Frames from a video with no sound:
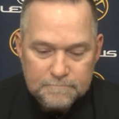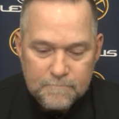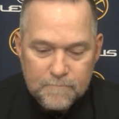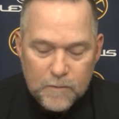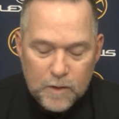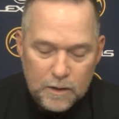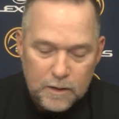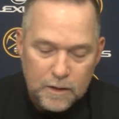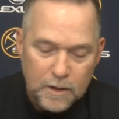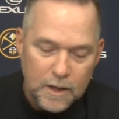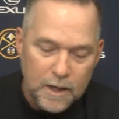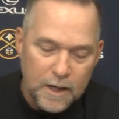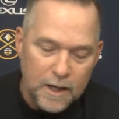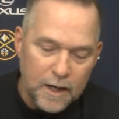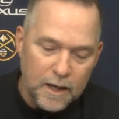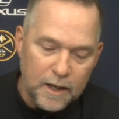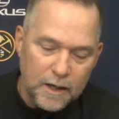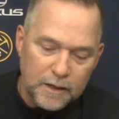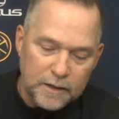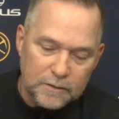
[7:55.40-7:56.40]

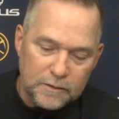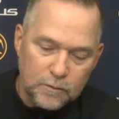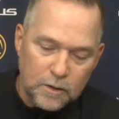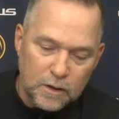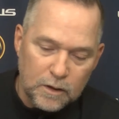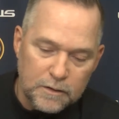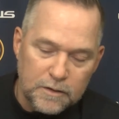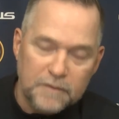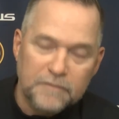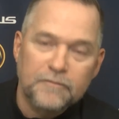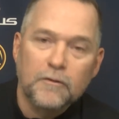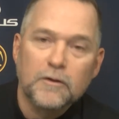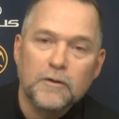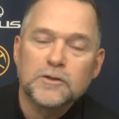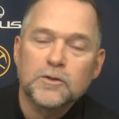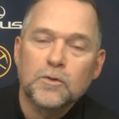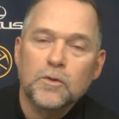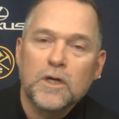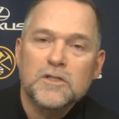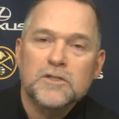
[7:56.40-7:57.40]
Yeah. Well, the
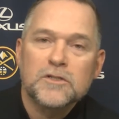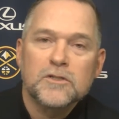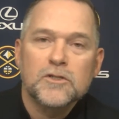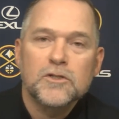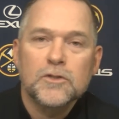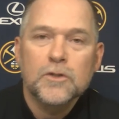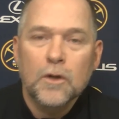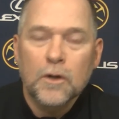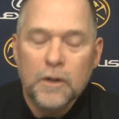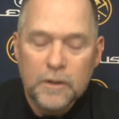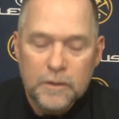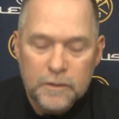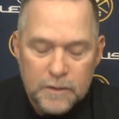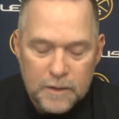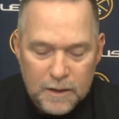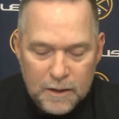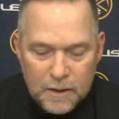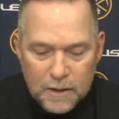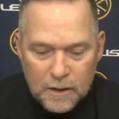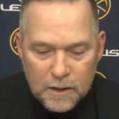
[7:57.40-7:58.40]
first question, Sean,
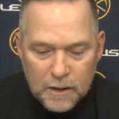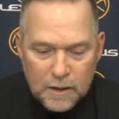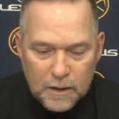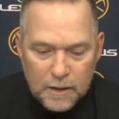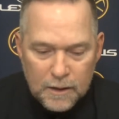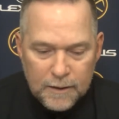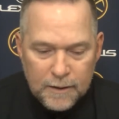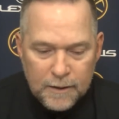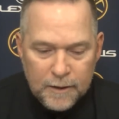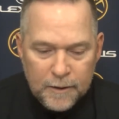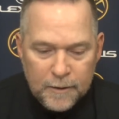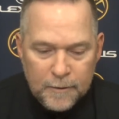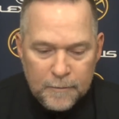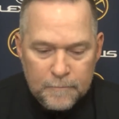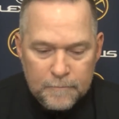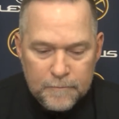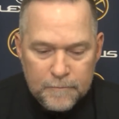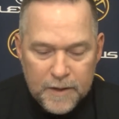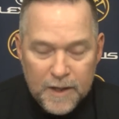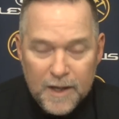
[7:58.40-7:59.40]

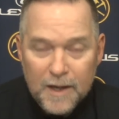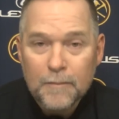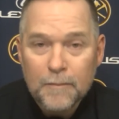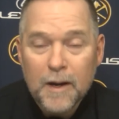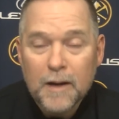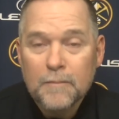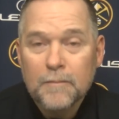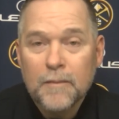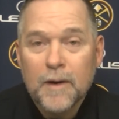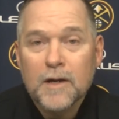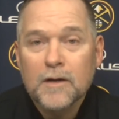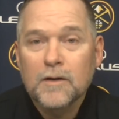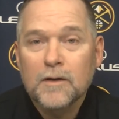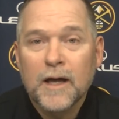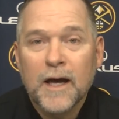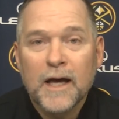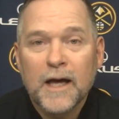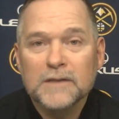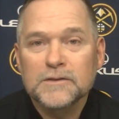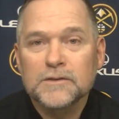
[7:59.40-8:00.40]
Michael
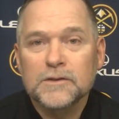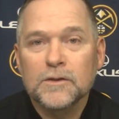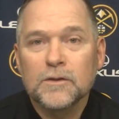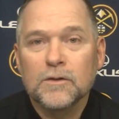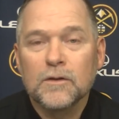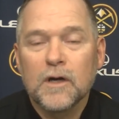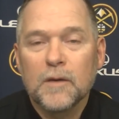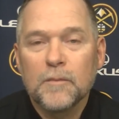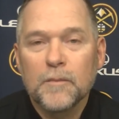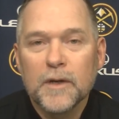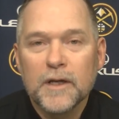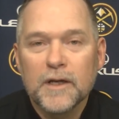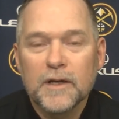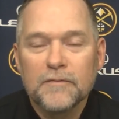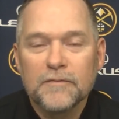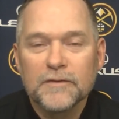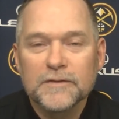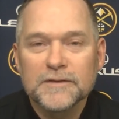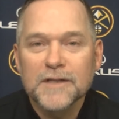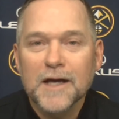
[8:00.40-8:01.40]
has to. I mean,
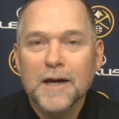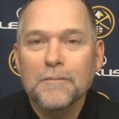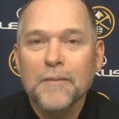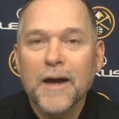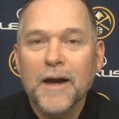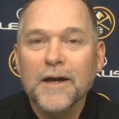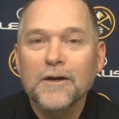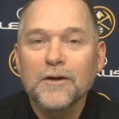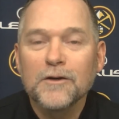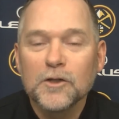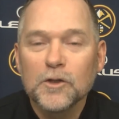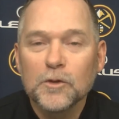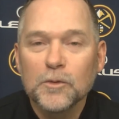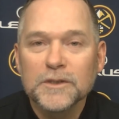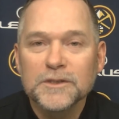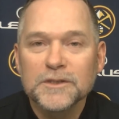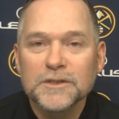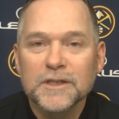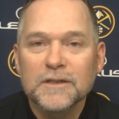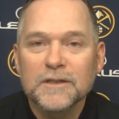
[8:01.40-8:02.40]
if it's Michael, who
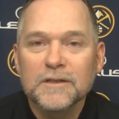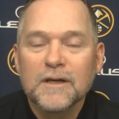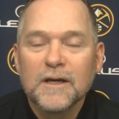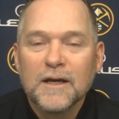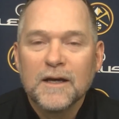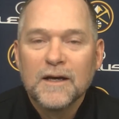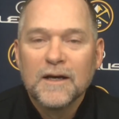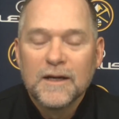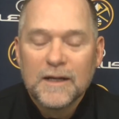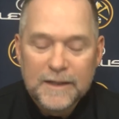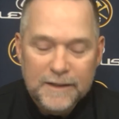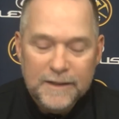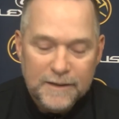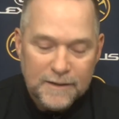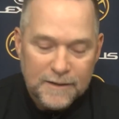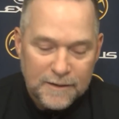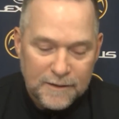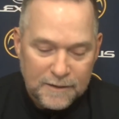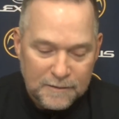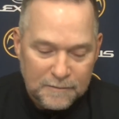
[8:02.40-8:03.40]
is it? You
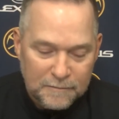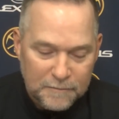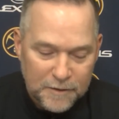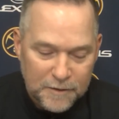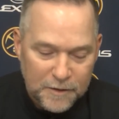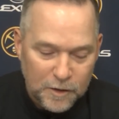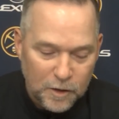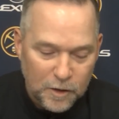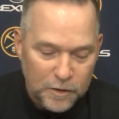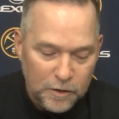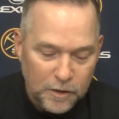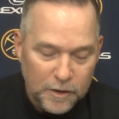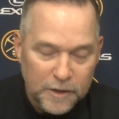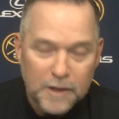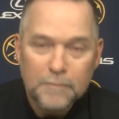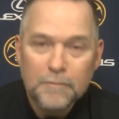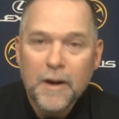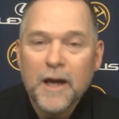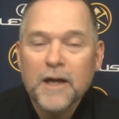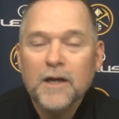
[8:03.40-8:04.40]
know, you look
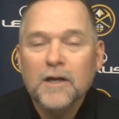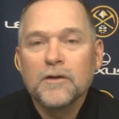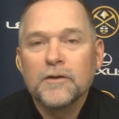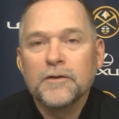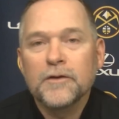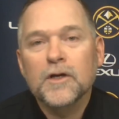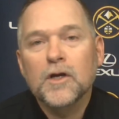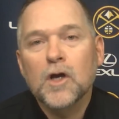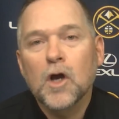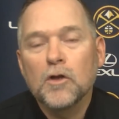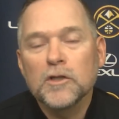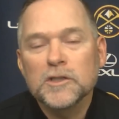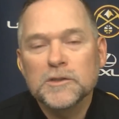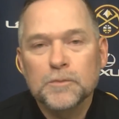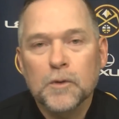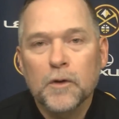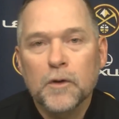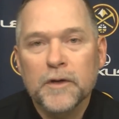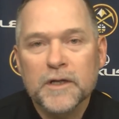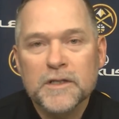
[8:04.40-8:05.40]
at Michael and Nicola's
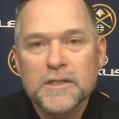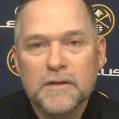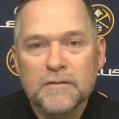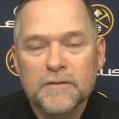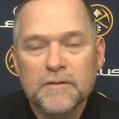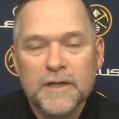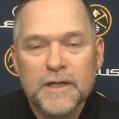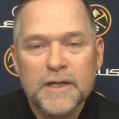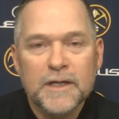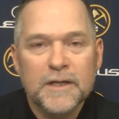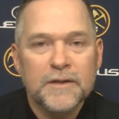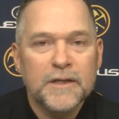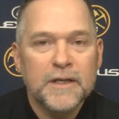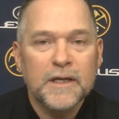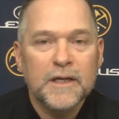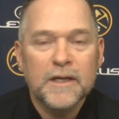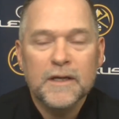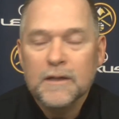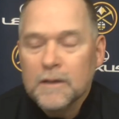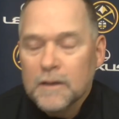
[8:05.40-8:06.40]
productivity in
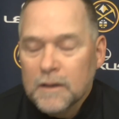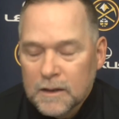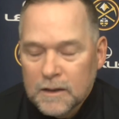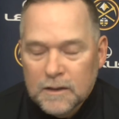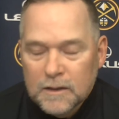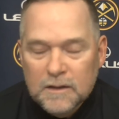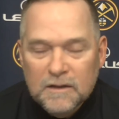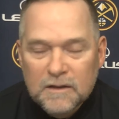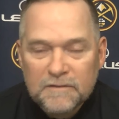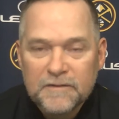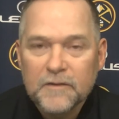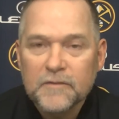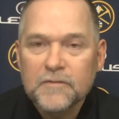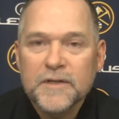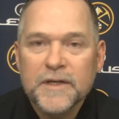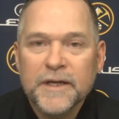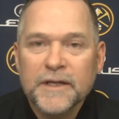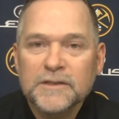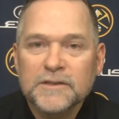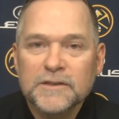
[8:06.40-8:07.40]
the
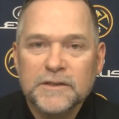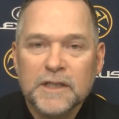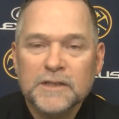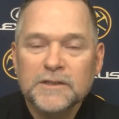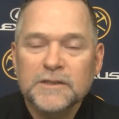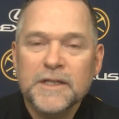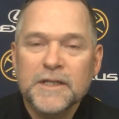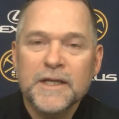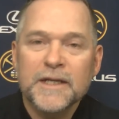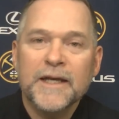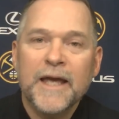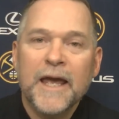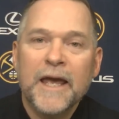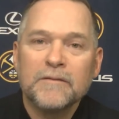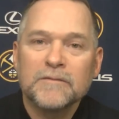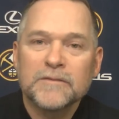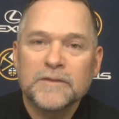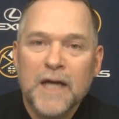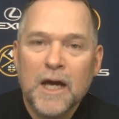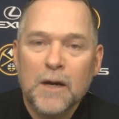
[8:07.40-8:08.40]
15, 16
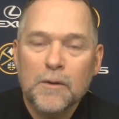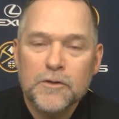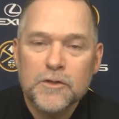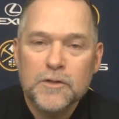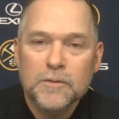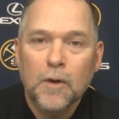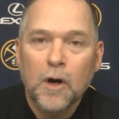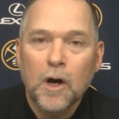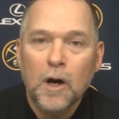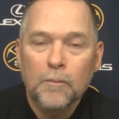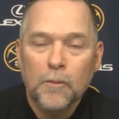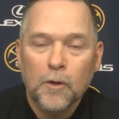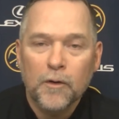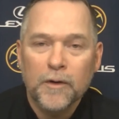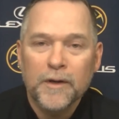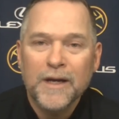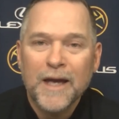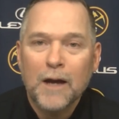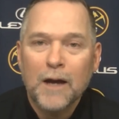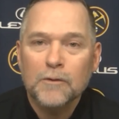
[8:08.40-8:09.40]
games now with Jamal
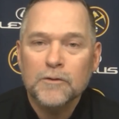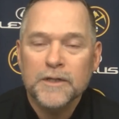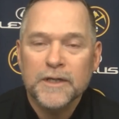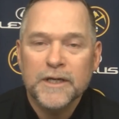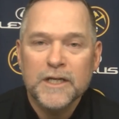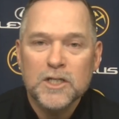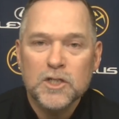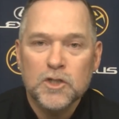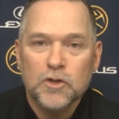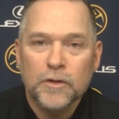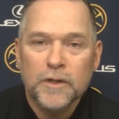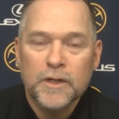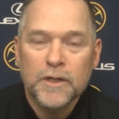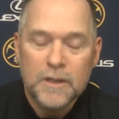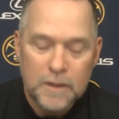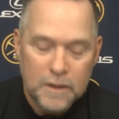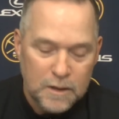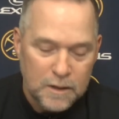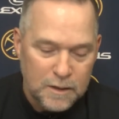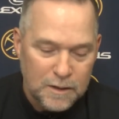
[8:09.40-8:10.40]
Murray out to
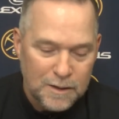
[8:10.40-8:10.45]
injury.